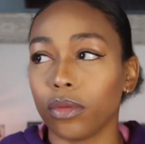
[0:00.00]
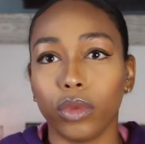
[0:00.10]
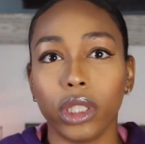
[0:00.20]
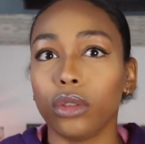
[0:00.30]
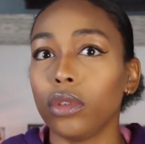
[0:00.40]

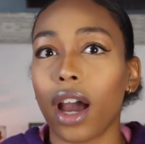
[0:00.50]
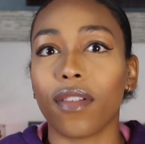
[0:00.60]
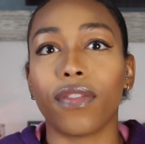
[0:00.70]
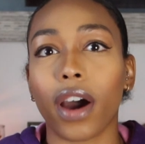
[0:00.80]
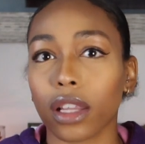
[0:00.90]
we do
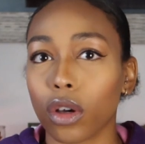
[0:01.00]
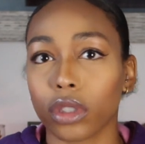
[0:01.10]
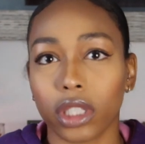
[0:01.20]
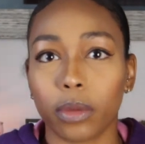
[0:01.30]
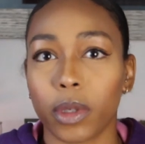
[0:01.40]
not follow
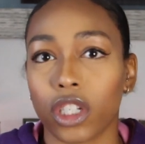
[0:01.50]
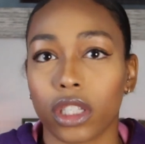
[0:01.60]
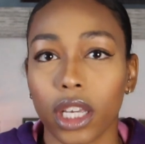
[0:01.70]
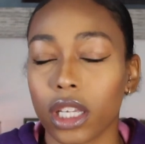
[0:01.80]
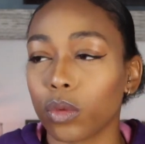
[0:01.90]
suspicious
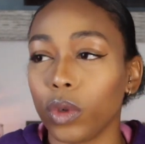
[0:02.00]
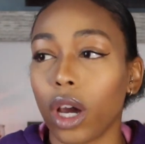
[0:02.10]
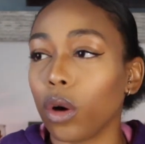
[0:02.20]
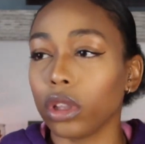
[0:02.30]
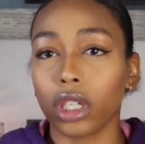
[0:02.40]
things. We
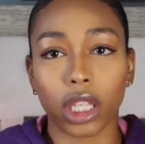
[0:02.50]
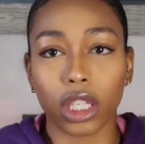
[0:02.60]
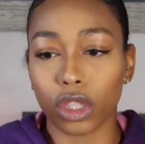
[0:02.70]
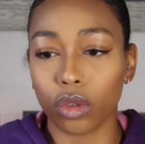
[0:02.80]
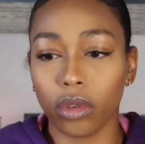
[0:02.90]
don't look in
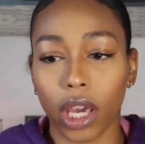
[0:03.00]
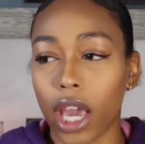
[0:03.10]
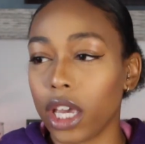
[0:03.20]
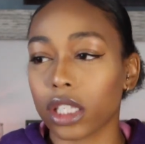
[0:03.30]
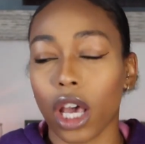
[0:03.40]
the
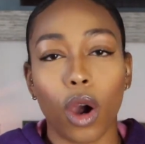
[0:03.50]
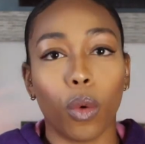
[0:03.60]
suitcase.